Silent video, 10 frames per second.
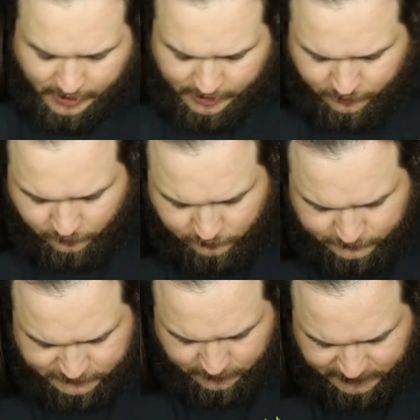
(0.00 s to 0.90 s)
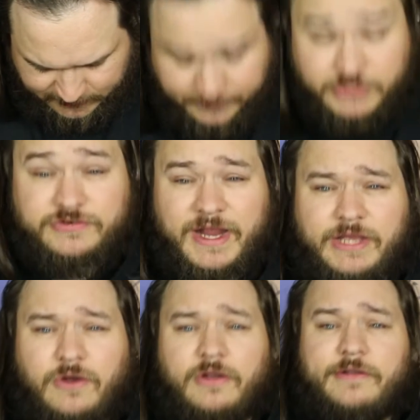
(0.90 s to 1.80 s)
and I'll also be
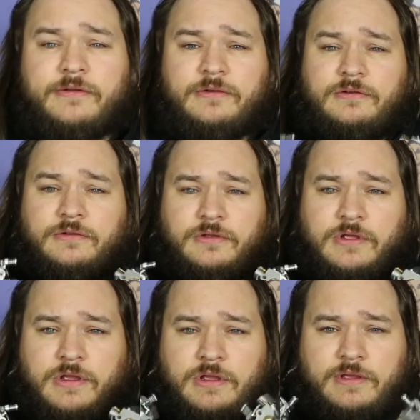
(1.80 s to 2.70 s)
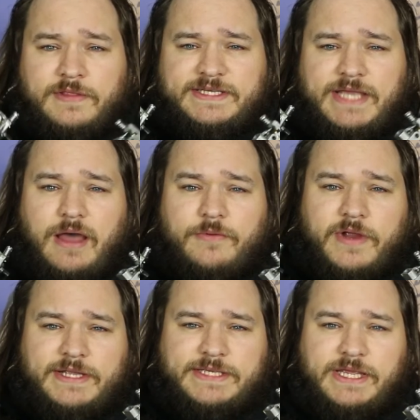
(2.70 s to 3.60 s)
demonstrating on these
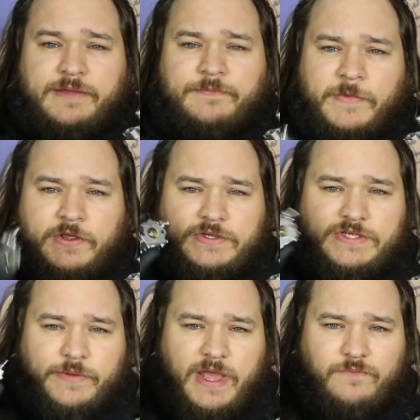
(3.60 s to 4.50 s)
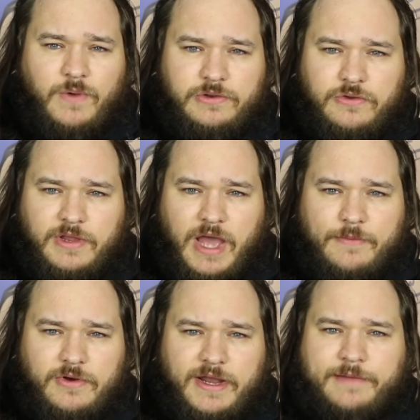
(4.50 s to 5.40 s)
carburetors here. So we have one good
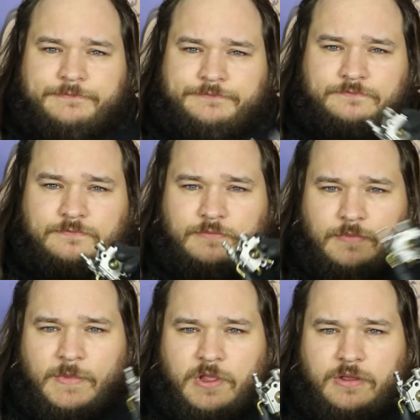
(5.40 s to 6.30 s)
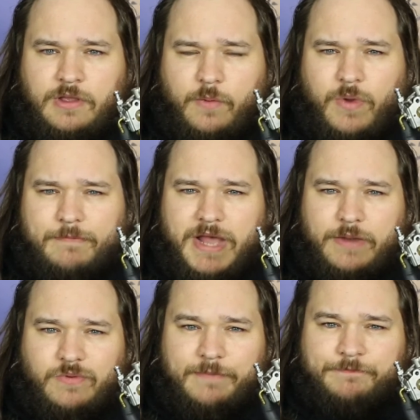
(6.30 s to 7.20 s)
carburetor and one
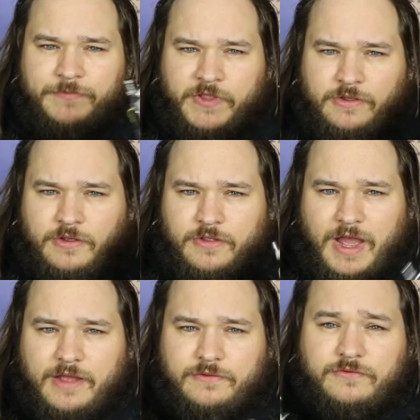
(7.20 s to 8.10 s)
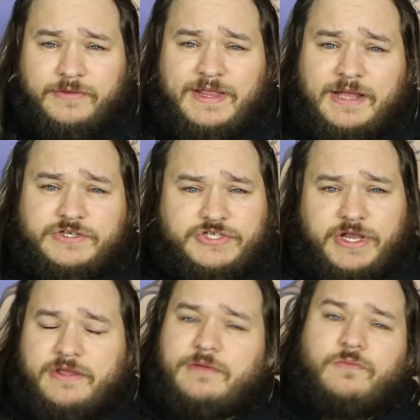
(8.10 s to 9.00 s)
bad one. Doing that to
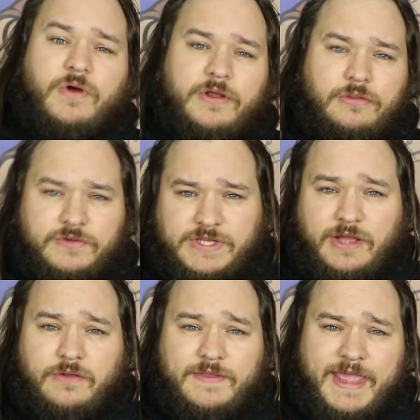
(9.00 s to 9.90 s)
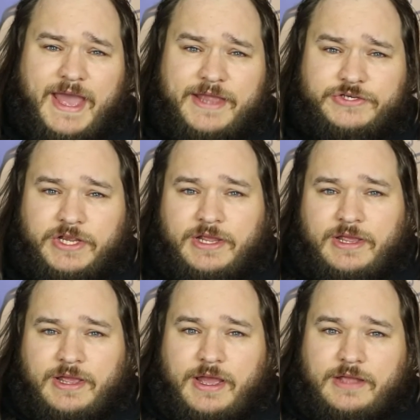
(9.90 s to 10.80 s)
show you what it looks like on the gauge
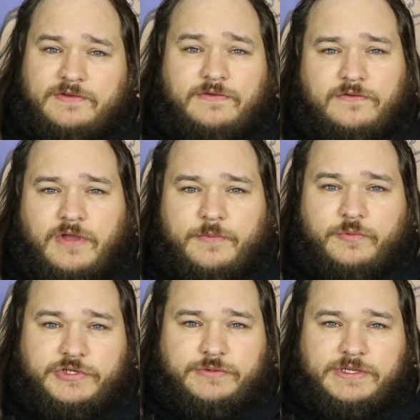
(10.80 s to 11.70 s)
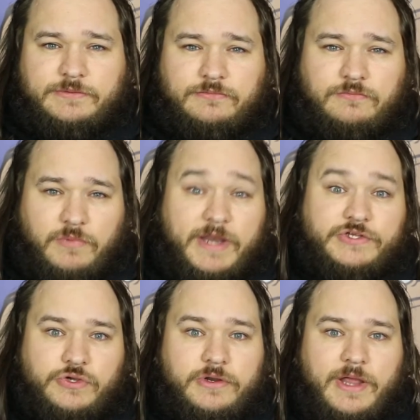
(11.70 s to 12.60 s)
to determine which one, when
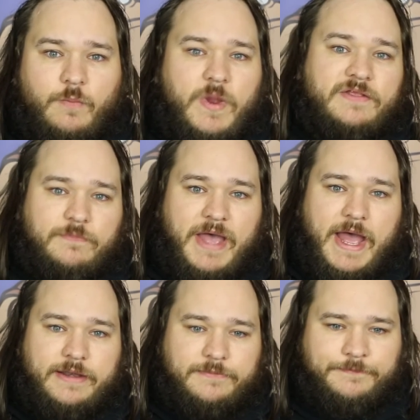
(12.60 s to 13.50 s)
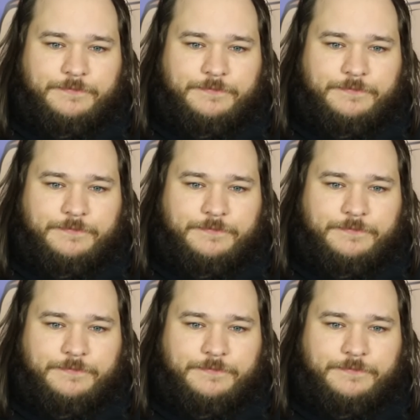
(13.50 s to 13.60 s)
it's good and when it's bad.